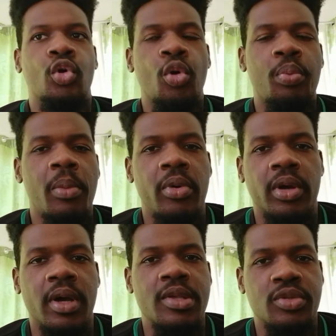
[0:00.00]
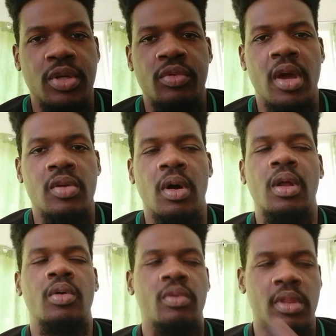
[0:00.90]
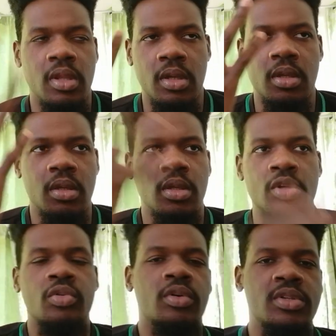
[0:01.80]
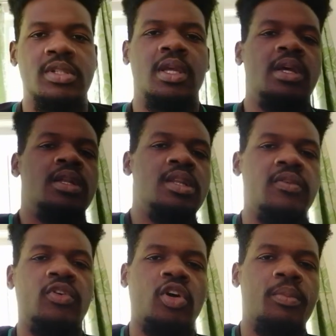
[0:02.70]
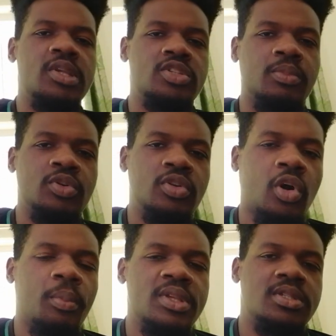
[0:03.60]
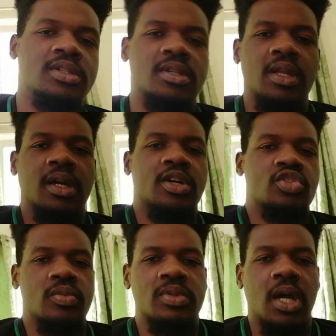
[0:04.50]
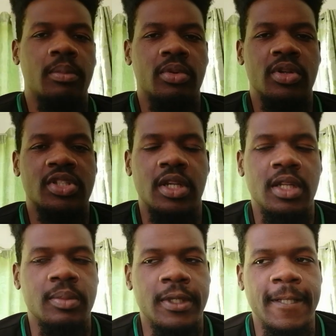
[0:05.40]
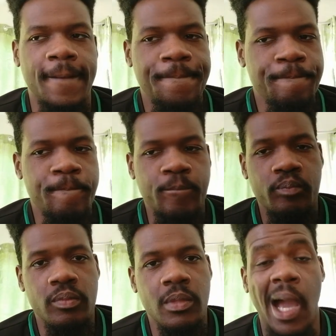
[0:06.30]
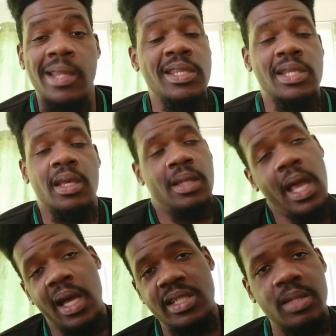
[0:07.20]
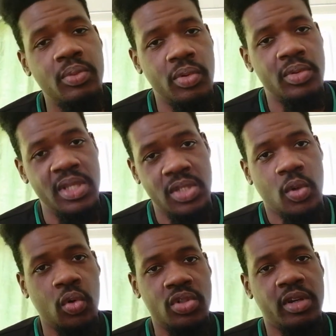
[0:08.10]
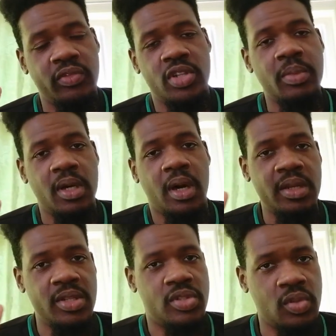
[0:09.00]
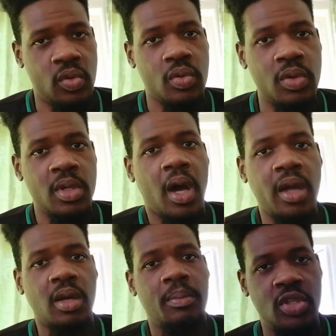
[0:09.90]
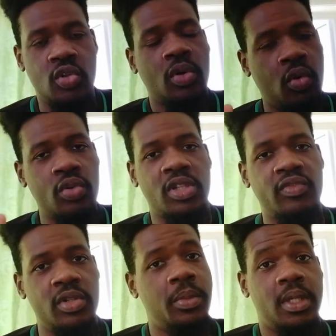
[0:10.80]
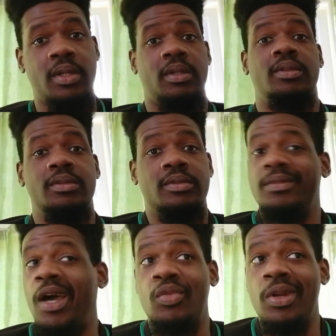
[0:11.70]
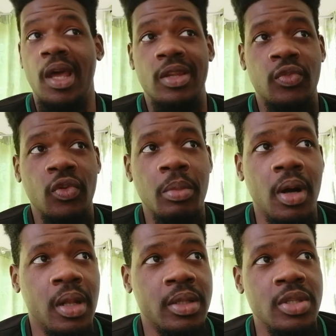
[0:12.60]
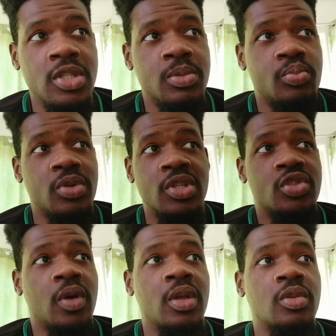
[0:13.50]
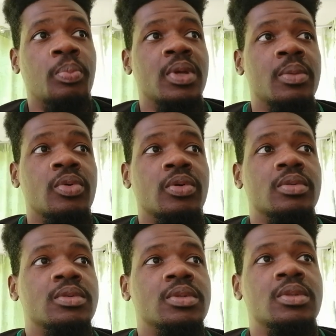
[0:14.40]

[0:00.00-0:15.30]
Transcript: the Copa America is looking right now along with the Euros. Leave your comments down below in the comment section, like and subscribe to the channel, man. And this yeah, like I said, bro, this coach of Jamaica needs to go and not be coach of Jamaica. I don't like this footballer he's, he's trying to play, bro.